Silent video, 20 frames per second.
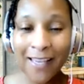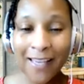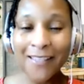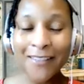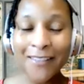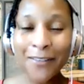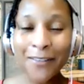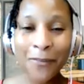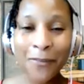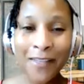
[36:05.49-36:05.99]

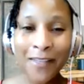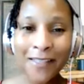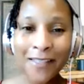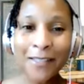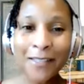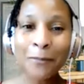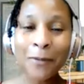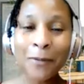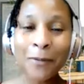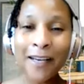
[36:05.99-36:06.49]
So, this
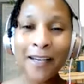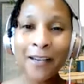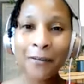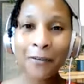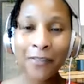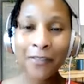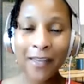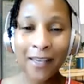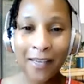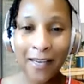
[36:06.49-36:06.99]
is what
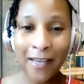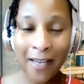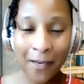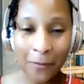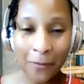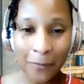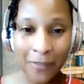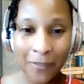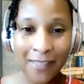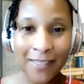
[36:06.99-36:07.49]
health
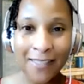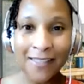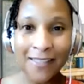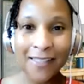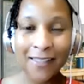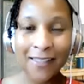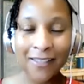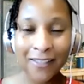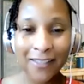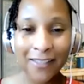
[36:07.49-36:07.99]
inequities
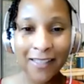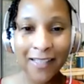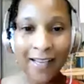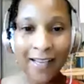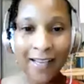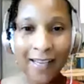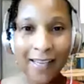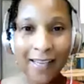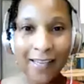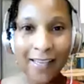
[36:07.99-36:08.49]
look
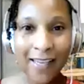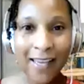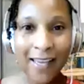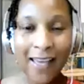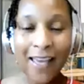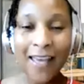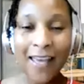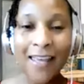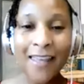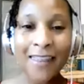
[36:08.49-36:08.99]
like.
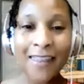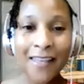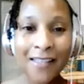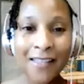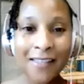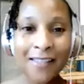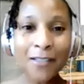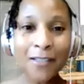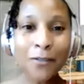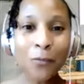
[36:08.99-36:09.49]

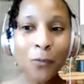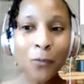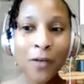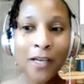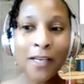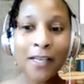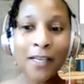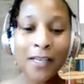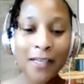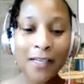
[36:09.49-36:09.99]
This is
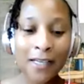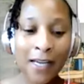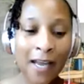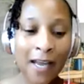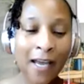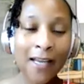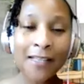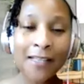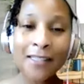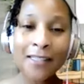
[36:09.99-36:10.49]
what not,